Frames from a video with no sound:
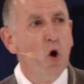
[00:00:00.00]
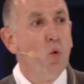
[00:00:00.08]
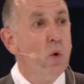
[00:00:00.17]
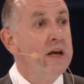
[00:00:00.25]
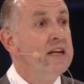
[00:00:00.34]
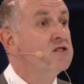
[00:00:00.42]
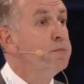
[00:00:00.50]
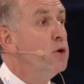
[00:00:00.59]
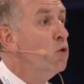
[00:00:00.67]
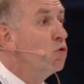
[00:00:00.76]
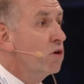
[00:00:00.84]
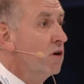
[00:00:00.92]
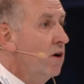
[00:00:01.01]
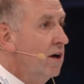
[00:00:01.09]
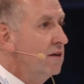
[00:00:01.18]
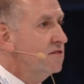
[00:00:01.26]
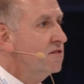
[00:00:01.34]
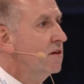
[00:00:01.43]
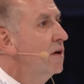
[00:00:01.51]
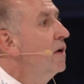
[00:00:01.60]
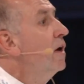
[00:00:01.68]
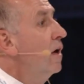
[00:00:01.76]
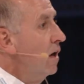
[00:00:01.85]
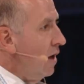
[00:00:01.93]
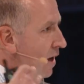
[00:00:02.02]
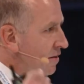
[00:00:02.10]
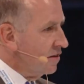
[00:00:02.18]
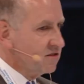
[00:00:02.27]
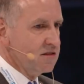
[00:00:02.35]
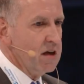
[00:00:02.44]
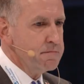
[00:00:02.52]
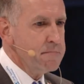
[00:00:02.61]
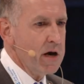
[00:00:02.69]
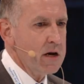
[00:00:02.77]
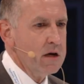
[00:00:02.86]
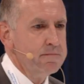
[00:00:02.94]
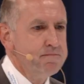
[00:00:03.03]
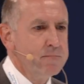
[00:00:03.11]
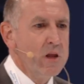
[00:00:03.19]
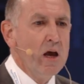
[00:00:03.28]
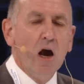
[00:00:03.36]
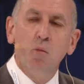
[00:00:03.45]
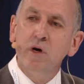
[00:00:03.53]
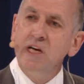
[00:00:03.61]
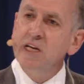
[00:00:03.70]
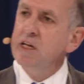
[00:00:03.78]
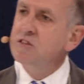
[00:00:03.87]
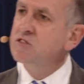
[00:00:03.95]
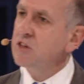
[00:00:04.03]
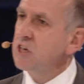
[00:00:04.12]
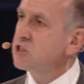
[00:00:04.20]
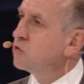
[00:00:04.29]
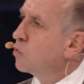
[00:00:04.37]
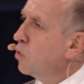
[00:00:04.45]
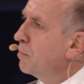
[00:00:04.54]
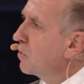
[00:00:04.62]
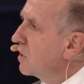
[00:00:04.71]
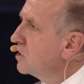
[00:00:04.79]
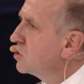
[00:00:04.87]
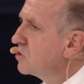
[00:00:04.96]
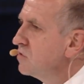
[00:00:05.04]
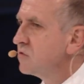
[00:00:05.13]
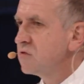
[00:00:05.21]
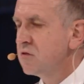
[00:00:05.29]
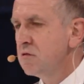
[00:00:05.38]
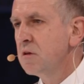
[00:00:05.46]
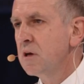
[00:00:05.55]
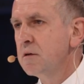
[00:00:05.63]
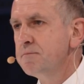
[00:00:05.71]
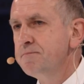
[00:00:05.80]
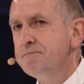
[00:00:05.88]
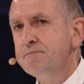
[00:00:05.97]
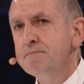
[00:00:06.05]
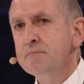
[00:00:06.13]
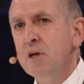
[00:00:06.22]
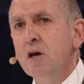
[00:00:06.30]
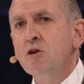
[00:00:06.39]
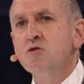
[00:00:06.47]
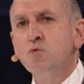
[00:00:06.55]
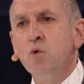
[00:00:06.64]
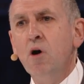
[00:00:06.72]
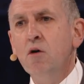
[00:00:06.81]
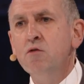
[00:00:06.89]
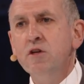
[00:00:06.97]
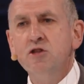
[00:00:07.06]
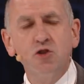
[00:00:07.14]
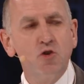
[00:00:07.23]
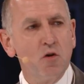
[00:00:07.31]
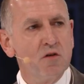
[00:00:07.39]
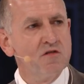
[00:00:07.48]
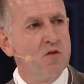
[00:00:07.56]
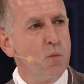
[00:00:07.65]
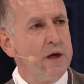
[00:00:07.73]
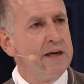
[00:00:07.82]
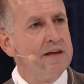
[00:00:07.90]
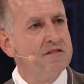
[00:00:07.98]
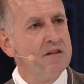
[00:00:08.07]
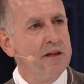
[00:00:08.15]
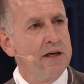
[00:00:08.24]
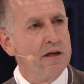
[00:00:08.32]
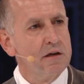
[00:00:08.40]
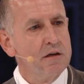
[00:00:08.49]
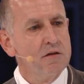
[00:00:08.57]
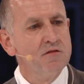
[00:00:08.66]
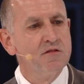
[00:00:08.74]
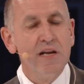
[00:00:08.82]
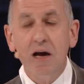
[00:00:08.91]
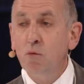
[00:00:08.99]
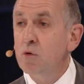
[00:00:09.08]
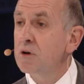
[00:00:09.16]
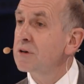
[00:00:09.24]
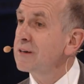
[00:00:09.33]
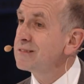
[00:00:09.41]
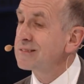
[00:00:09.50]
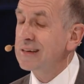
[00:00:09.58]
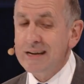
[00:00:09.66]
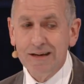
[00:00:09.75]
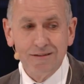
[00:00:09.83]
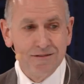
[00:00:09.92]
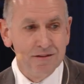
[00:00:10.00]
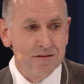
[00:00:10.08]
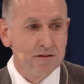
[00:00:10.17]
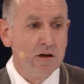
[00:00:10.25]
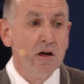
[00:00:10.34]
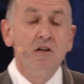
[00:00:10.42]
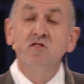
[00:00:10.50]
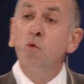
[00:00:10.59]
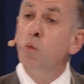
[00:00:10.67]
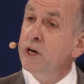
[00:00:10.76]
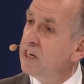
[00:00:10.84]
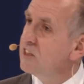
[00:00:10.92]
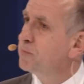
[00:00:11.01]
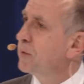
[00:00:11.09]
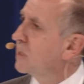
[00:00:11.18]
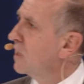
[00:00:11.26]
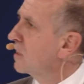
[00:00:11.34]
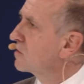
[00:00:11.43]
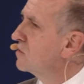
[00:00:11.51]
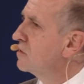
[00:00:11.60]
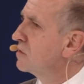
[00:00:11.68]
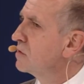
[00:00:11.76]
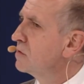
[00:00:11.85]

we need to be organized in the same manner. And we need international cooperation to do that, because we're only as strong as the weakest link, because the network is connected. So we need to be connected.